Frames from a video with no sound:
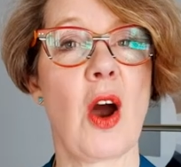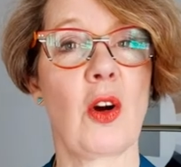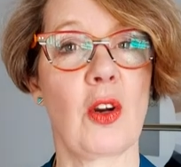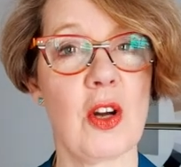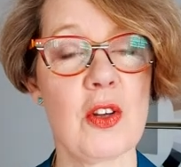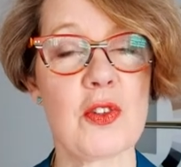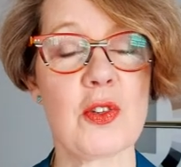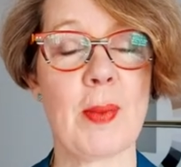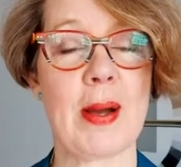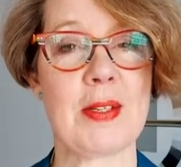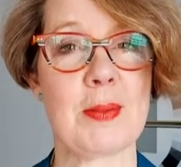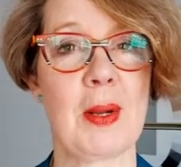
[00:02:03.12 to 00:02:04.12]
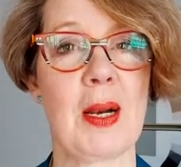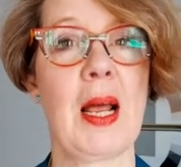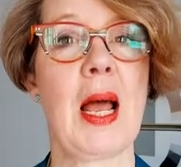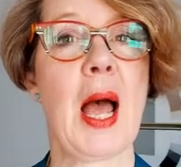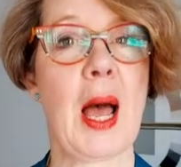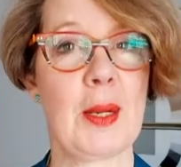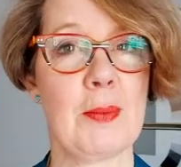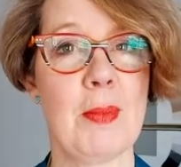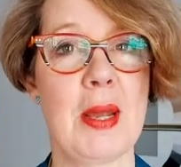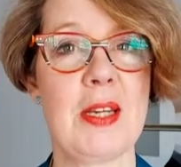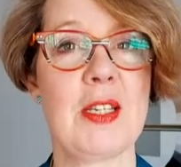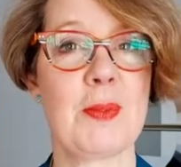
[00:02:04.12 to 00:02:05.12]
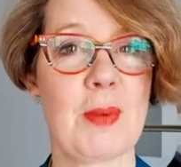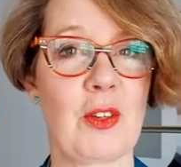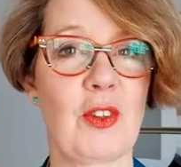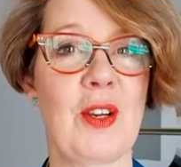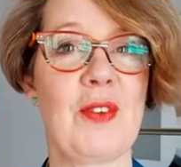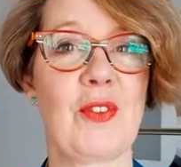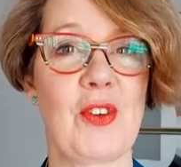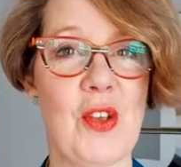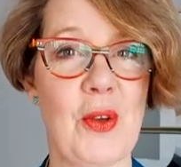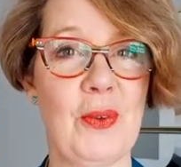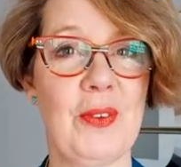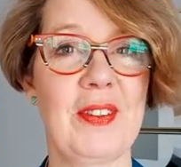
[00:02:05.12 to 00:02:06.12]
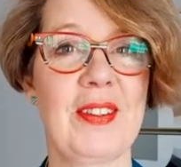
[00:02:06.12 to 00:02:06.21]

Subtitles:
are customizable and made specially for you.